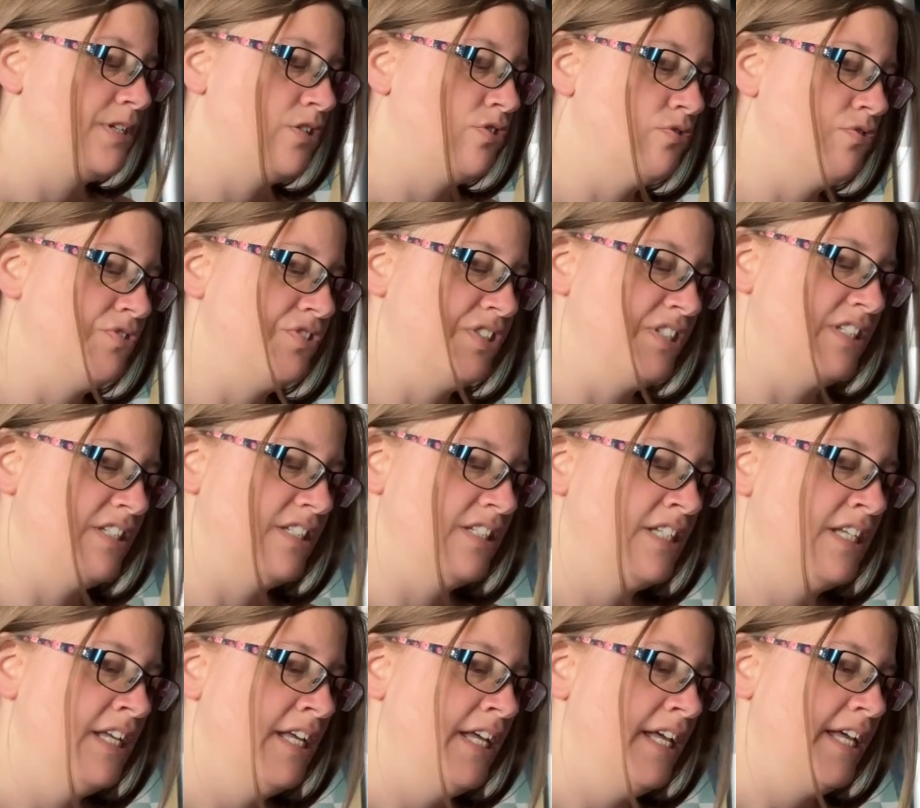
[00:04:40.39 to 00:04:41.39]
clothes
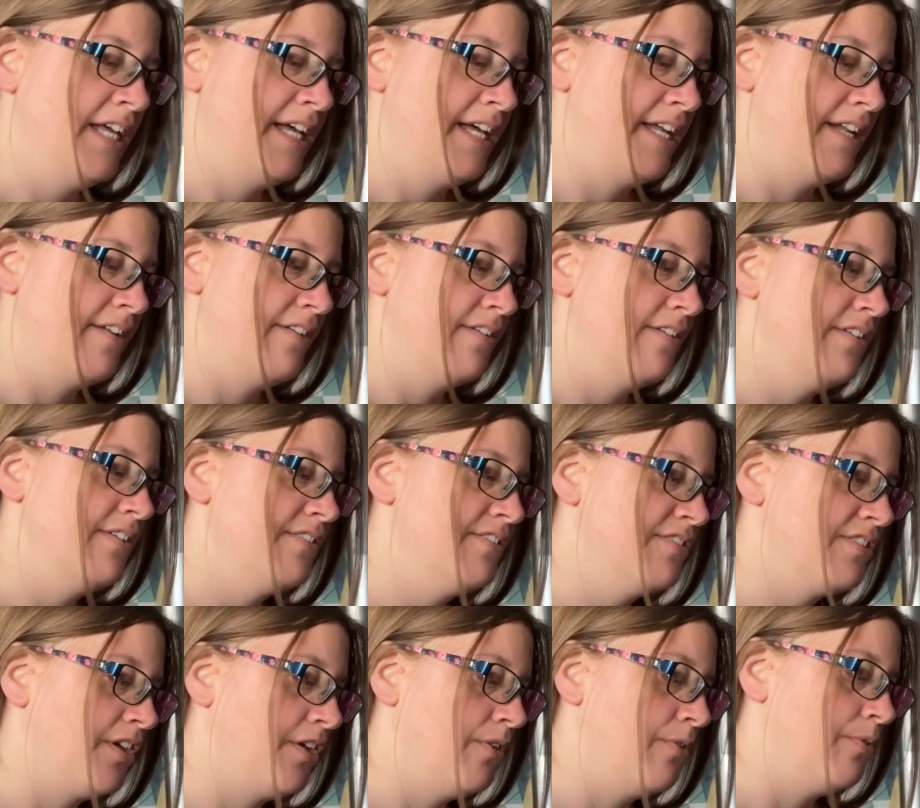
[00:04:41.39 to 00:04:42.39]
in.
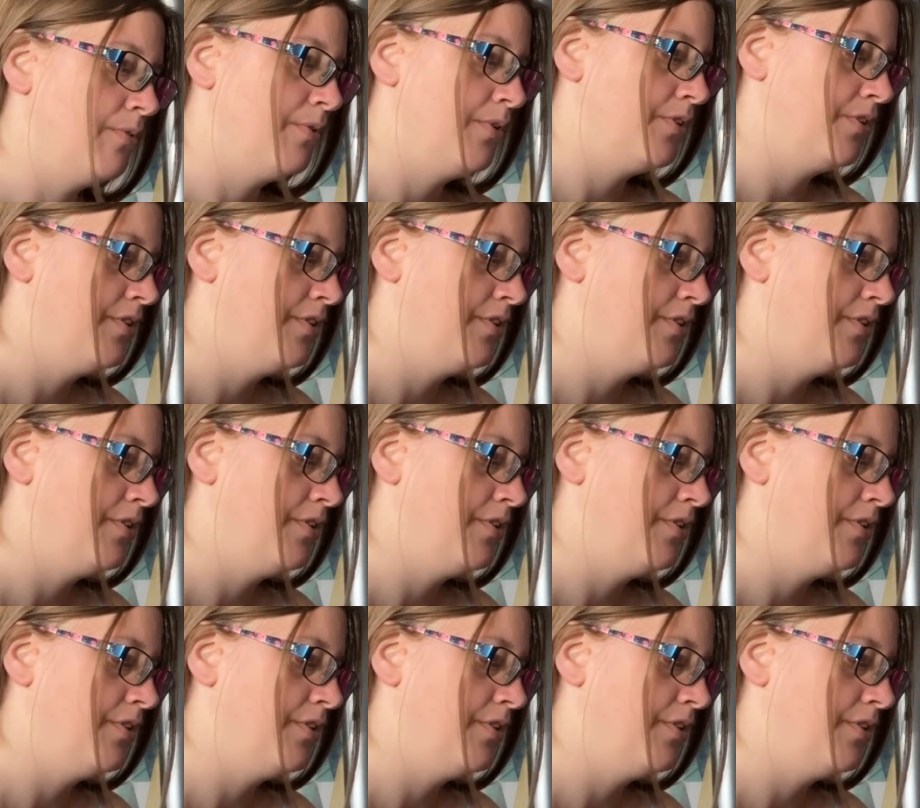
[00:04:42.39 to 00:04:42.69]
So,